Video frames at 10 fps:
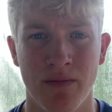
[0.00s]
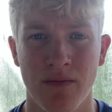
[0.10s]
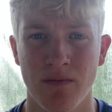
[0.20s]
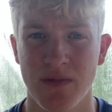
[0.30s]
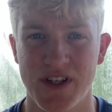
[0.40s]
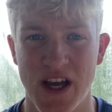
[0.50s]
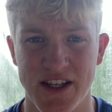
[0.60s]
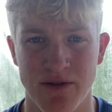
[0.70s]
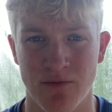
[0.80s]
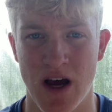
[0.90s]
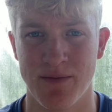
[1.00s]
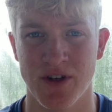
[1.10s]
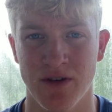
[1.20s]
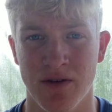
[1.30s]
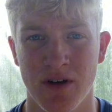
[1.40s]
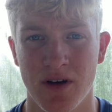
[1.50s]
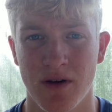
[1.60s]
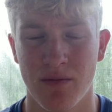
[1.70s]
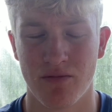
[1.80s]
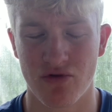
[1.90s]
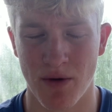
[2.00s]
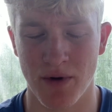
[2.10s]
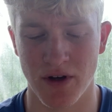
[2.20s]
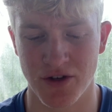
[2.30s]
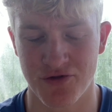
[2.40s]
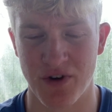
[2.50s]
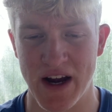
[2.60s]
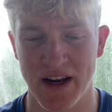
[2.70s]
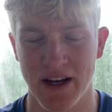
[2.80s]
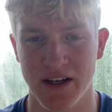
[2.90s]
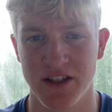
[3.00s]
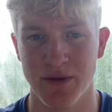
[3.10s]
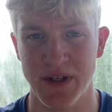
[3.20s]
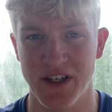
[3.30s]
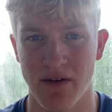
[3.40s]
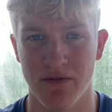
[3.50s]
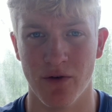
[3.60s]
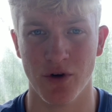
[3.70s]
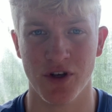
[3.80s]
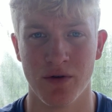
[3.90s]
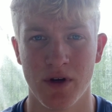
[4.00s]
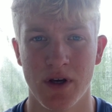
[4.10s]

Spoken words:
sets and reps and proper training to be done for you,